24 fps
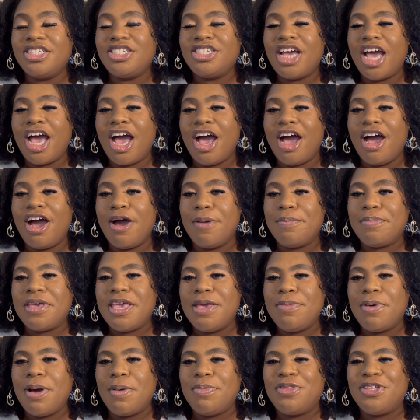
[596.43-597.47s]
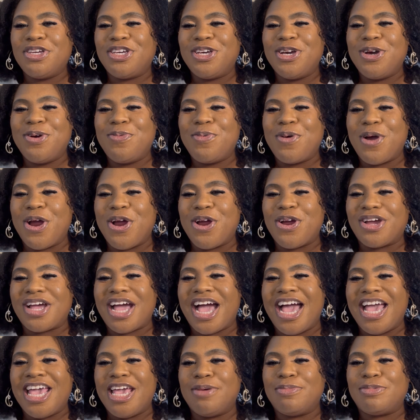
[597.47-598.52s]
job. Keep up the good work.
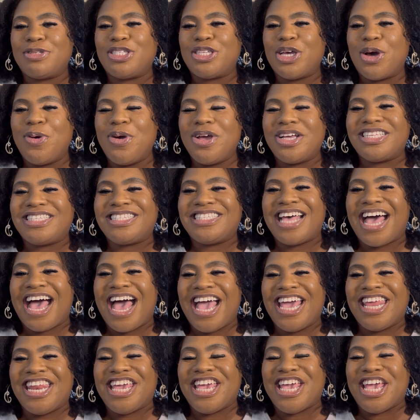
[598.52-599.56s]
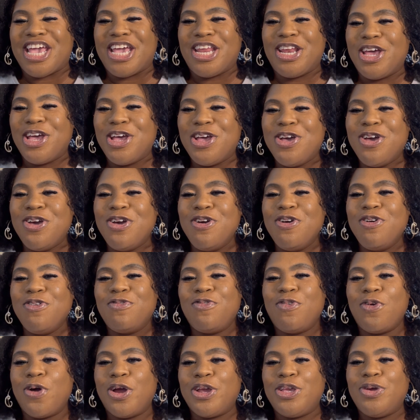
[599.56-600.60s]
I am so excited
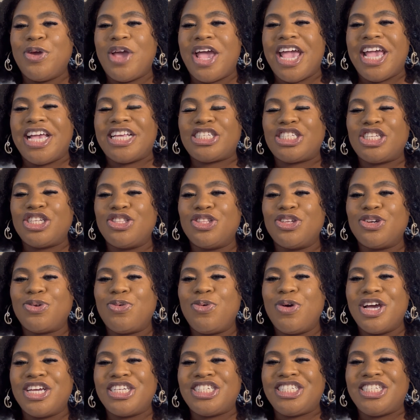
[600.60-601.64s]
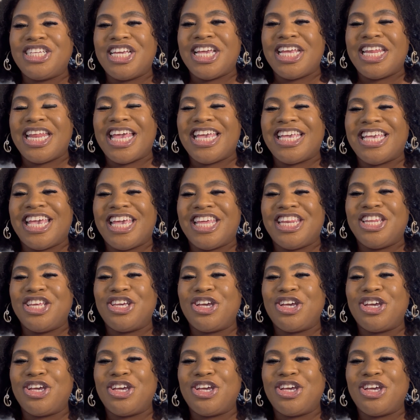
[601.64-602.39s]
for you answering the question and getting it